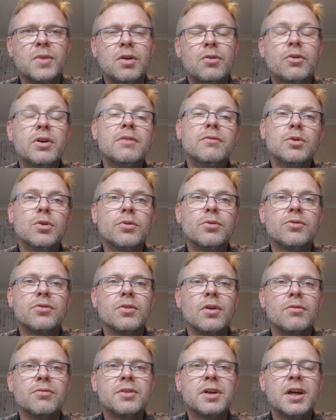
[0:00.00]
reviews
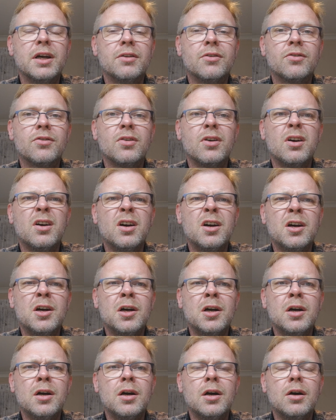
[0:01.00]
of kits,
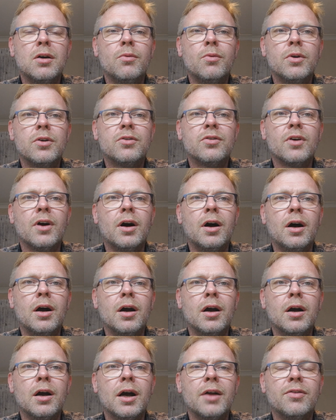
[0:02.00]
which
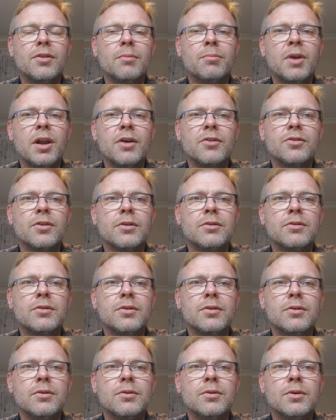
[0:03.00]
I had the pleasure
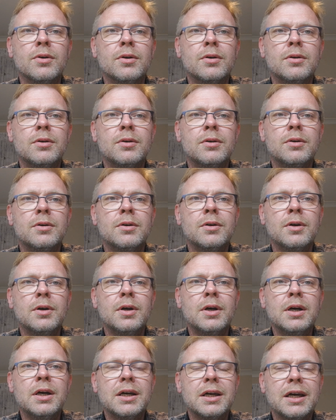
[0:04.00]
to
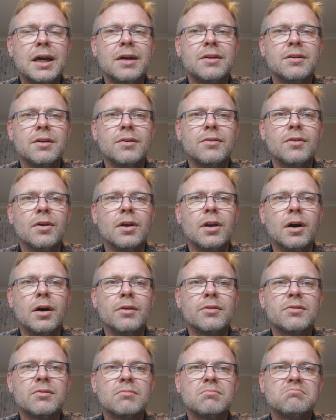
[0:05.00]
get in the
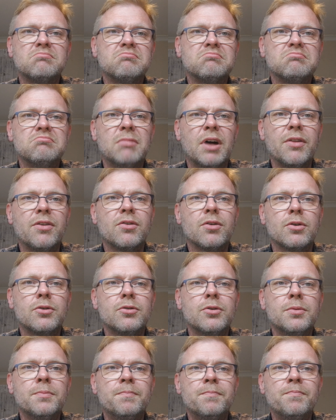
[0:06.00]
last month or
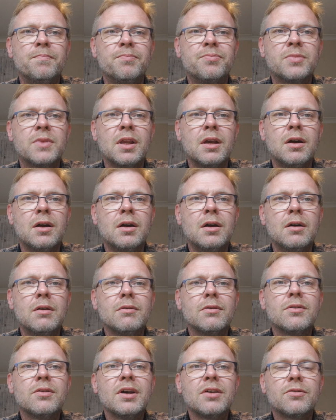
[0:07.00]
two.
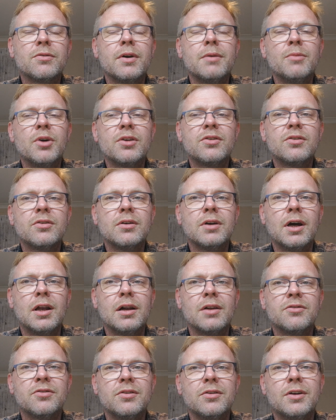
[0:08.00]
Thanks very much, and
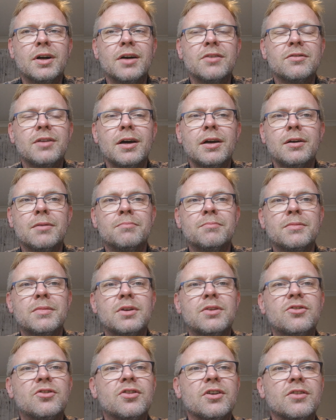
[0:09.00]
I'll see you guys later.
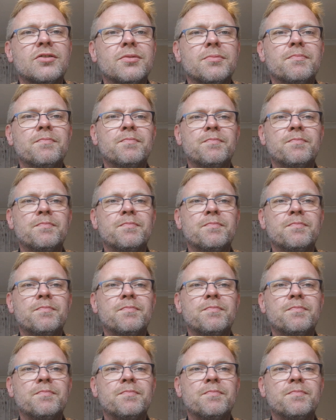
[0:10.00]
Cheers.